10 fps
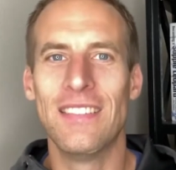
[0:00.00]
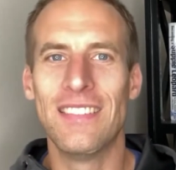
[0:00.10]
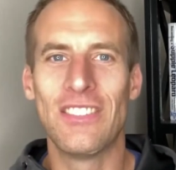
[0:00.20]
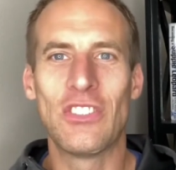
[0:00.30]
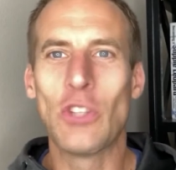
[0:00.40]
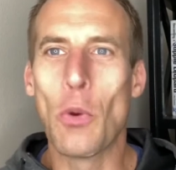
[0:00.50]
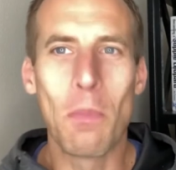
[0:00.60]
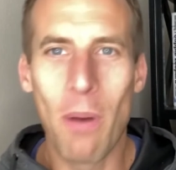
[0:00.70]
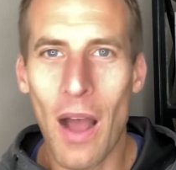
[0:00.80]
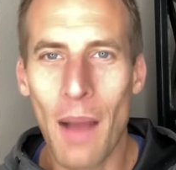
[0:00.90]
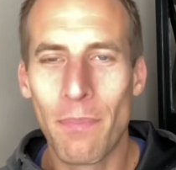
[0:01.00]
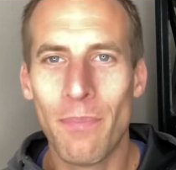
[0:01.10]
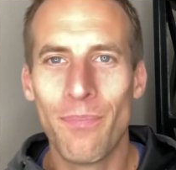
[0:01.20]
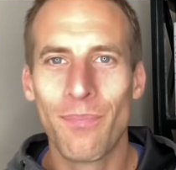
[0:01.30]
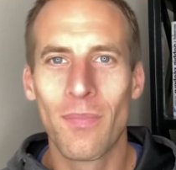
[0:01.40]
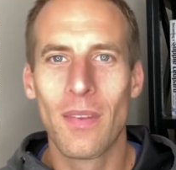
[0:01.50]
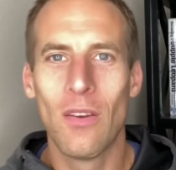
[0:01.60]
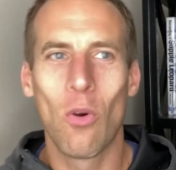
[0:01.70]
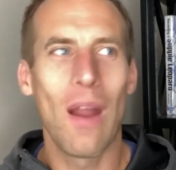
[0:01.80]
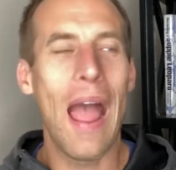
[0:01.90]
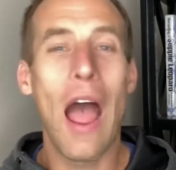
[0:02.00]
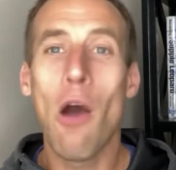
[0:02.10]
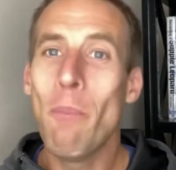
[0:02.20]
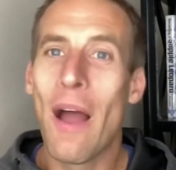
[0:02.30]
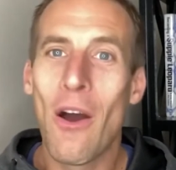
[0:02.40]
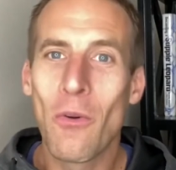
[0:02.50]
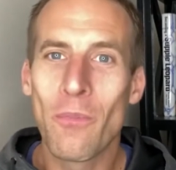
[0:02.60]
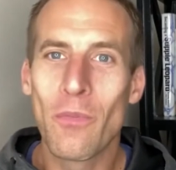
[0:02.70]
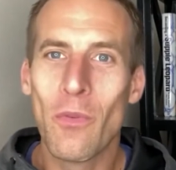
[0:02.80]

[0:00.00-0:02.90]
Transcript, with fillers: soda pop, or how about